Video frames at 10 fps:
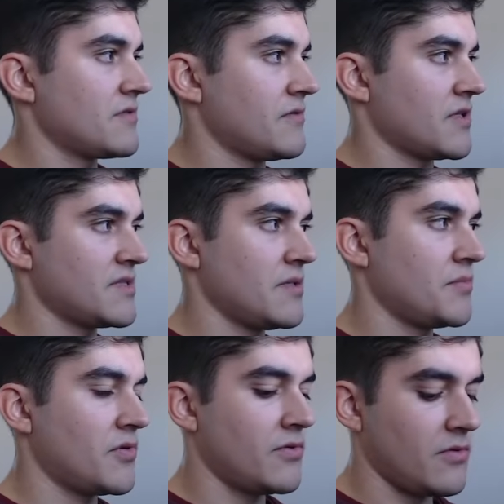For
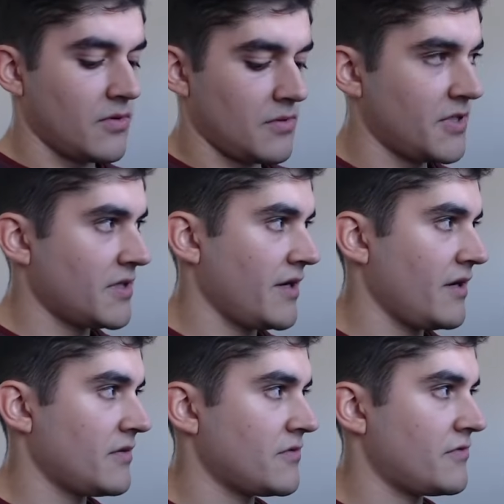example, I'm gonna
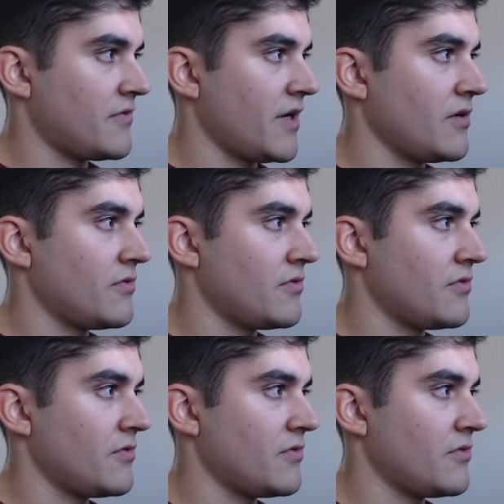have a file